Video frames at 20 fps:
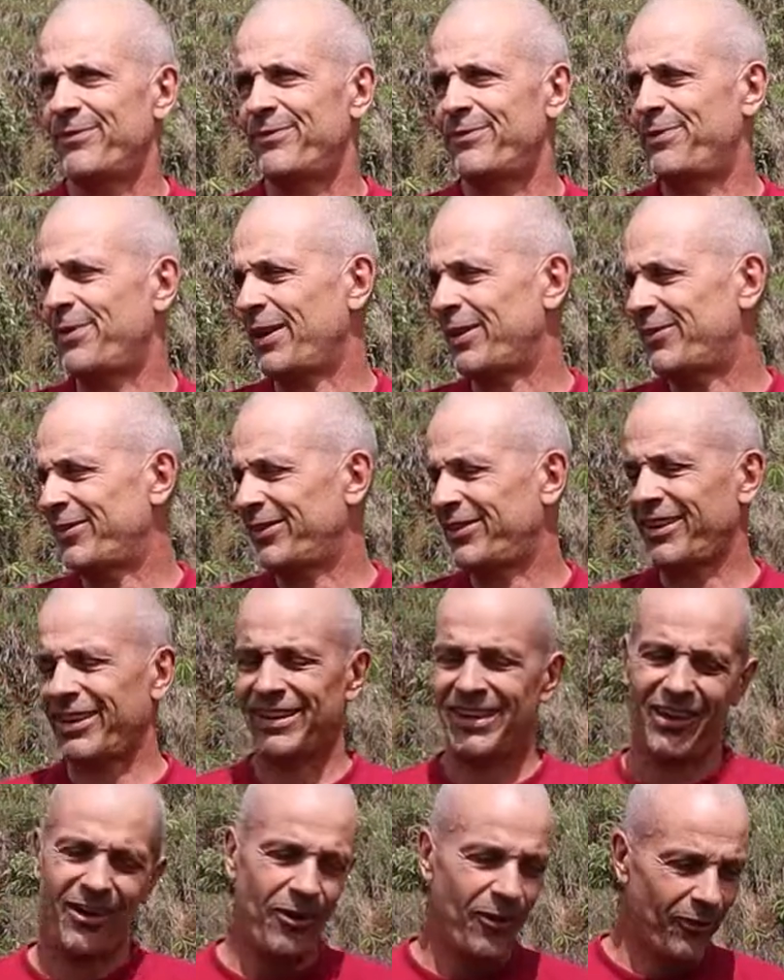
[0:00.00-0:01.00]
But we said,
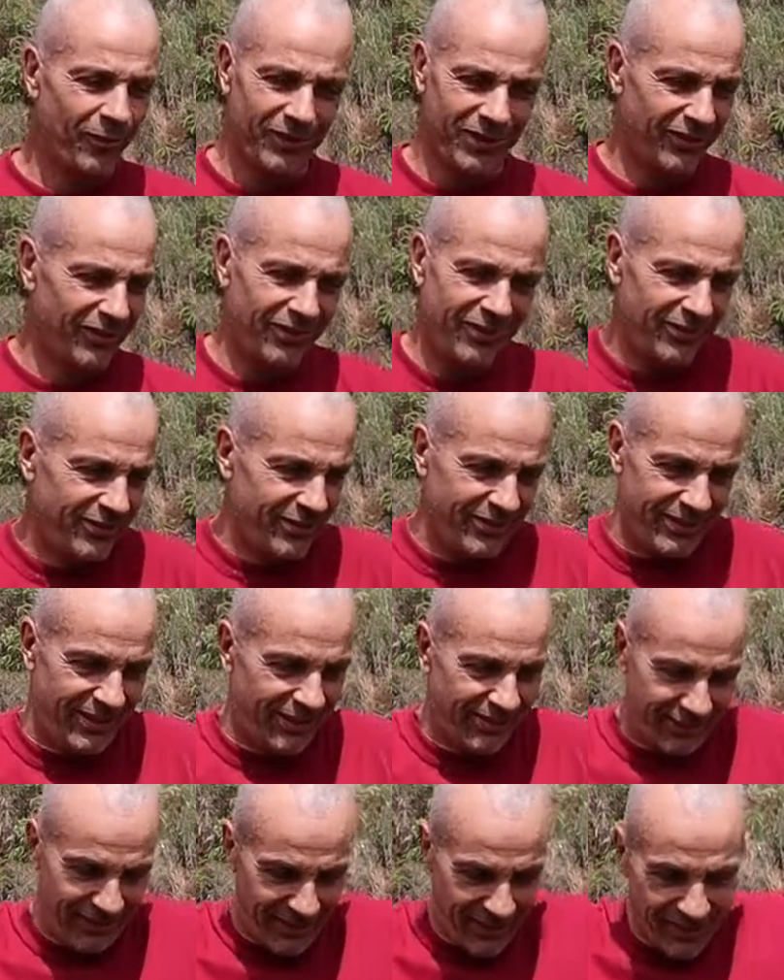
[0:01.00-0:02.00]
no, this
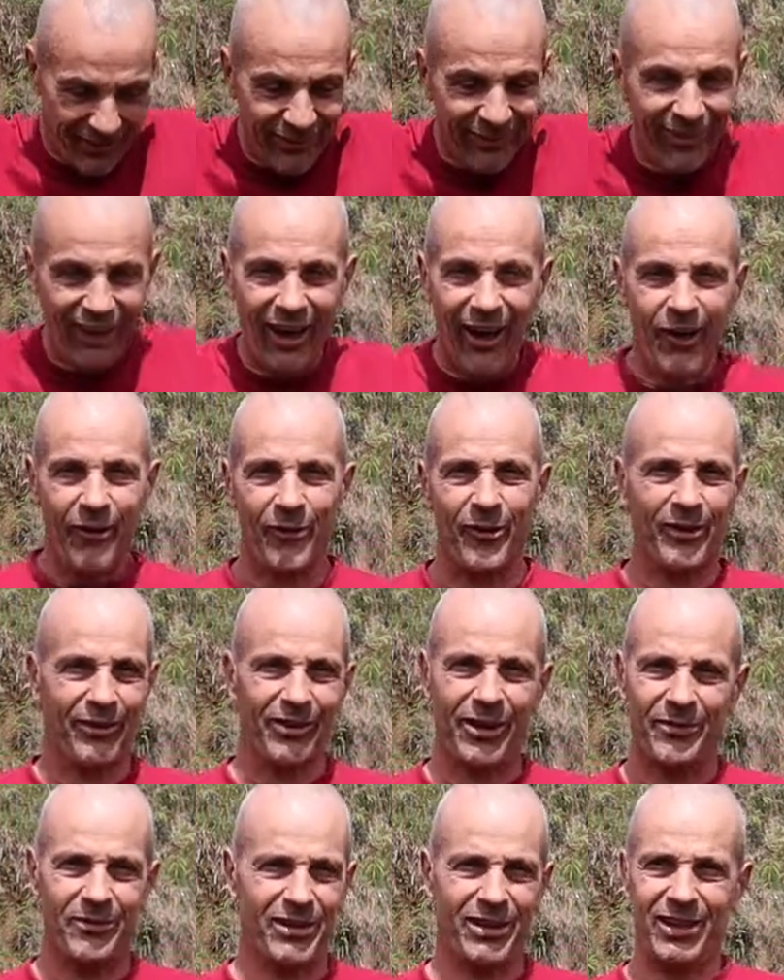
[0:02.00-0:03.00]
is ours.
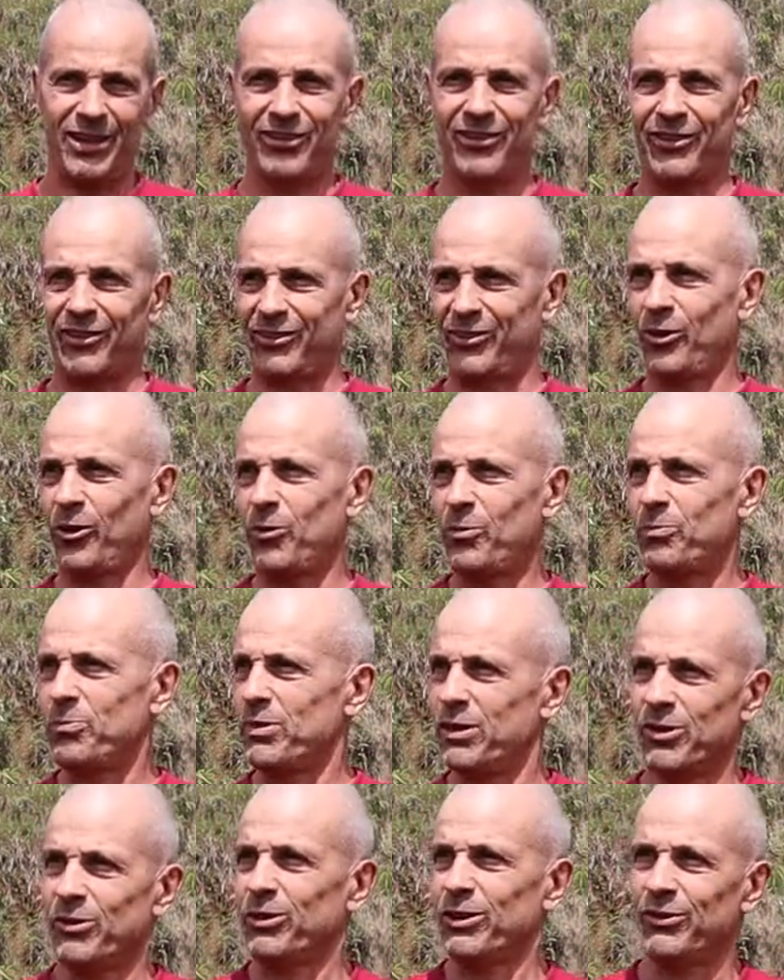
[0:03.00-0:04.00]
I mean, this is so
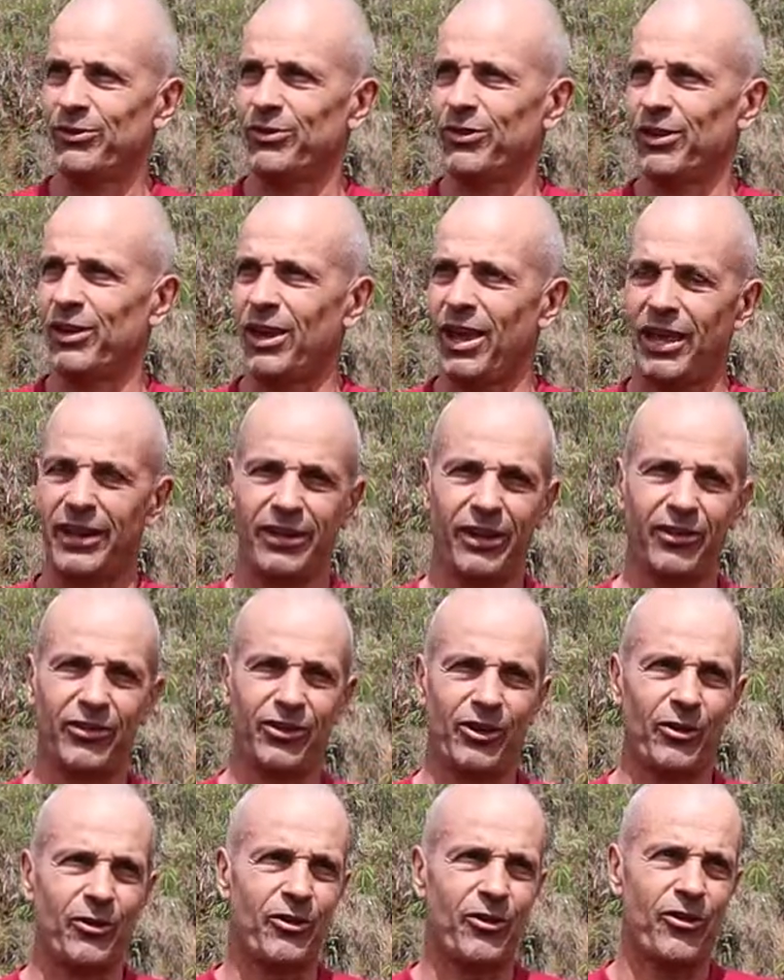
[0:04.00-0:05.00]
beautiful and it's
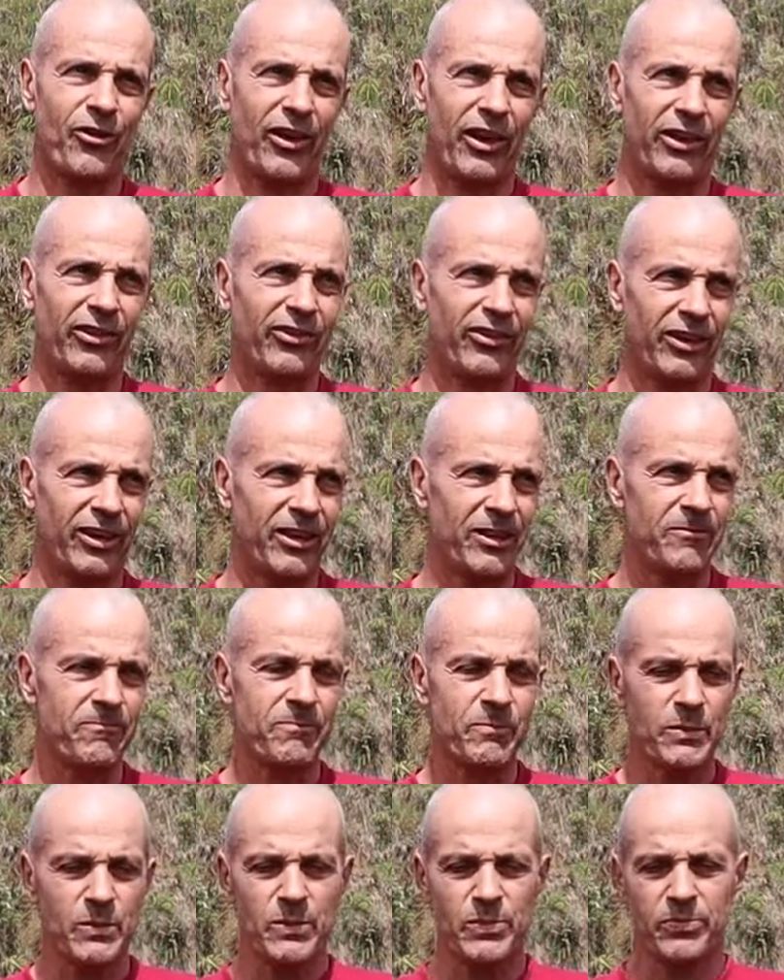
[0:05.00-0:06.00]
so crazy.
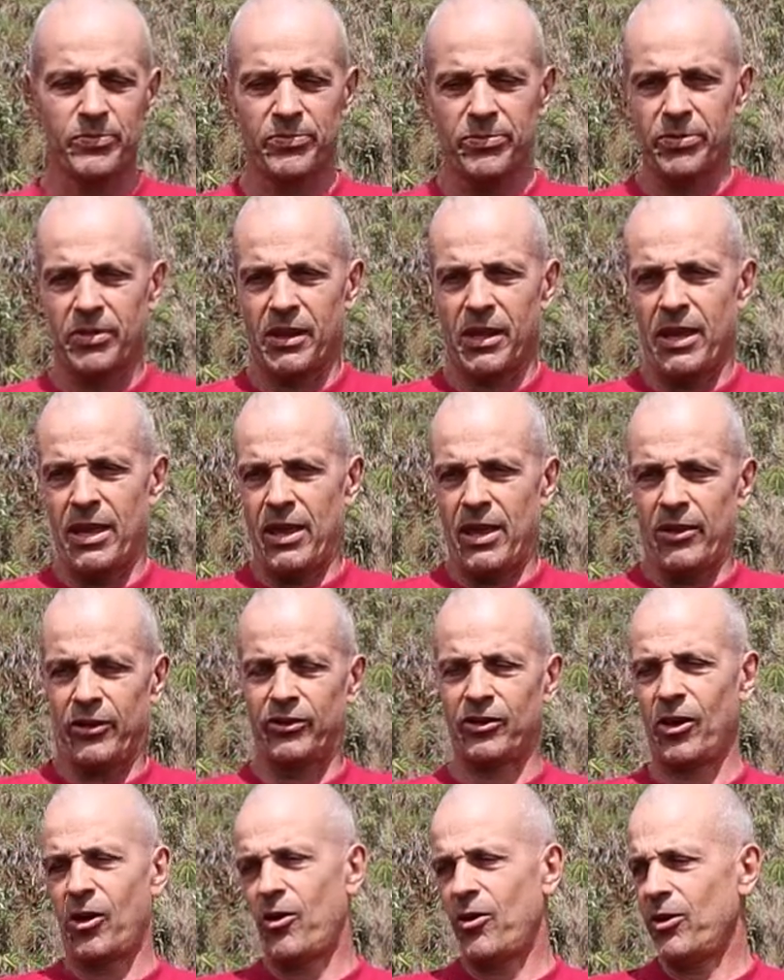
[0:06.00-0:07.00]

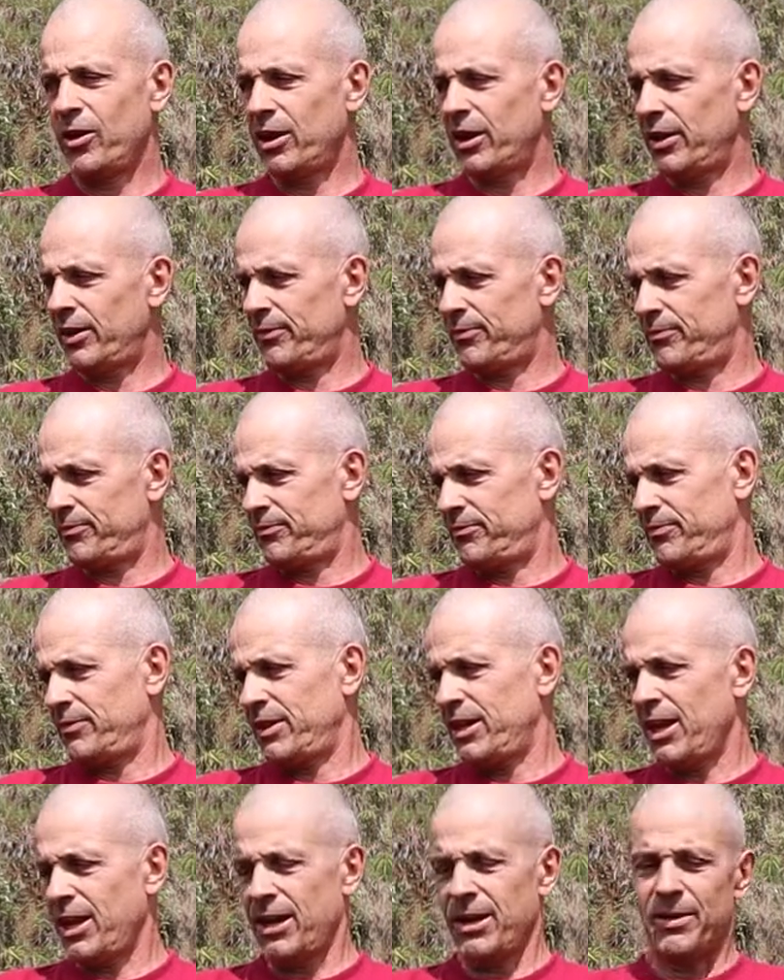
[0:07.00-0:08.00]
So,
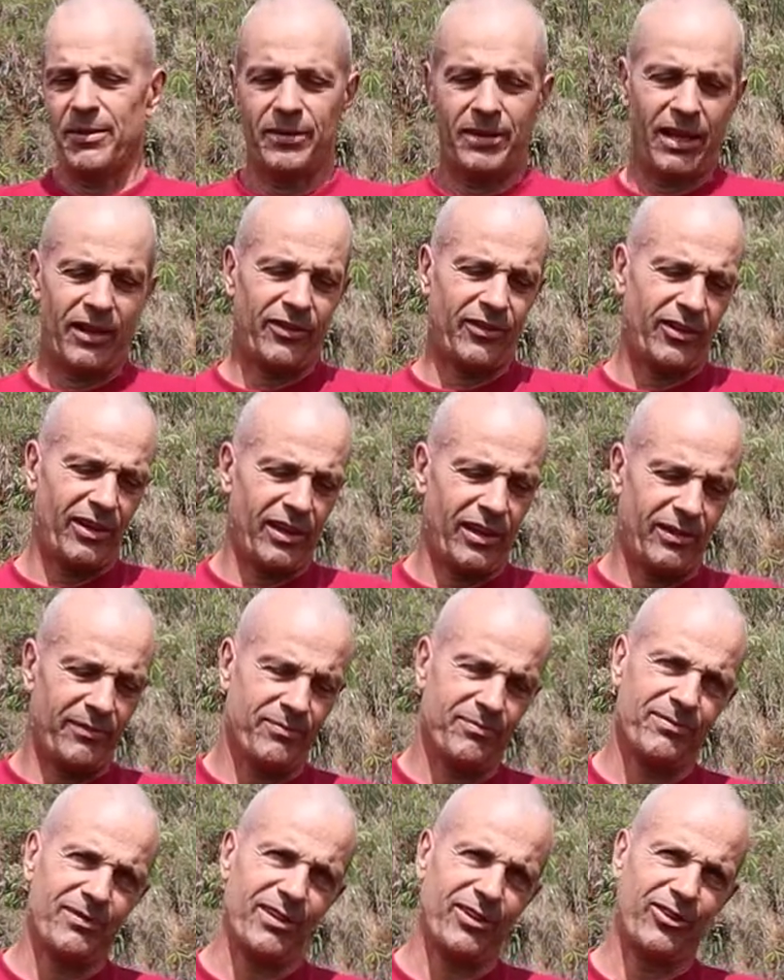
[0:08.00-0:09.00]
yeah, that's the
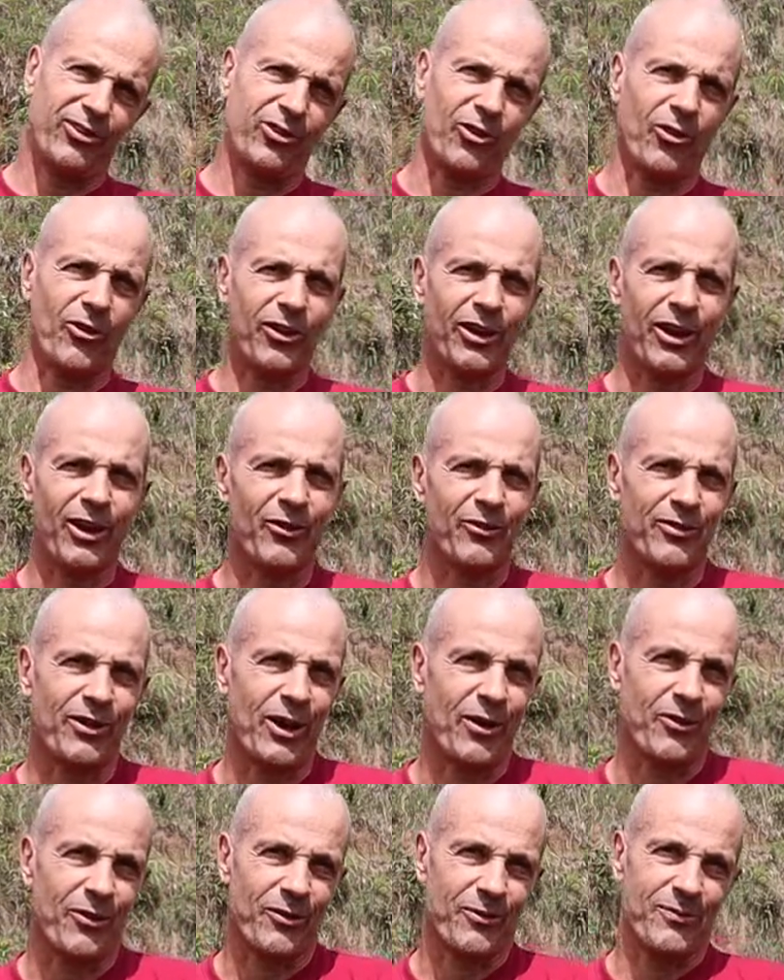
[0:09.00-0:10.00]
story of
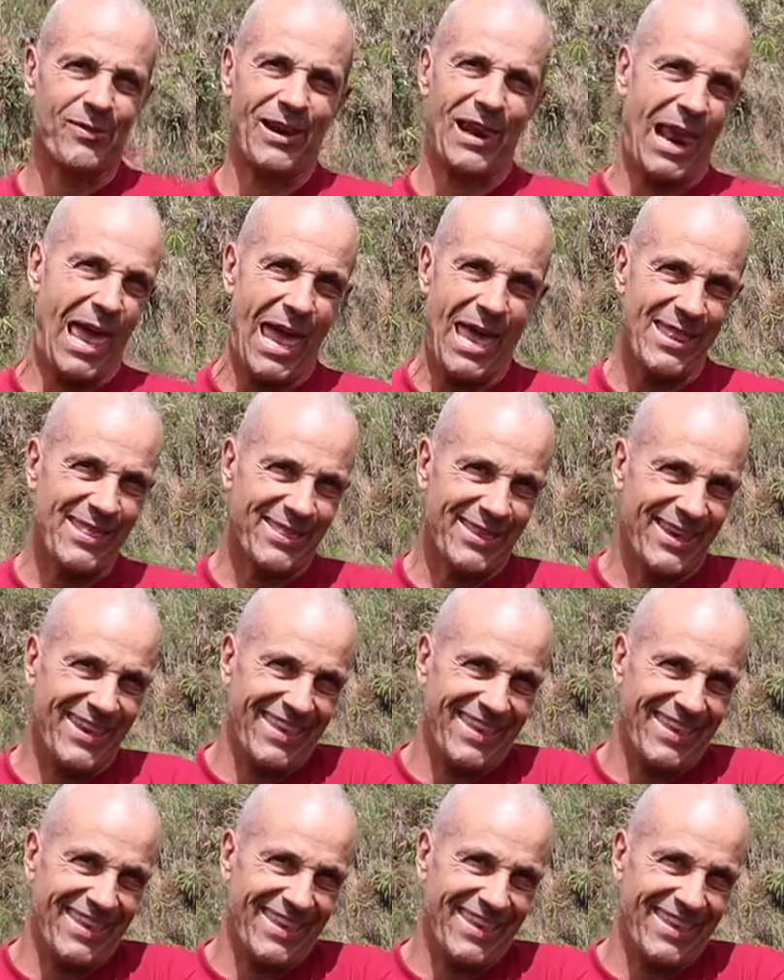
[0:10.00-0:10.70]
our land.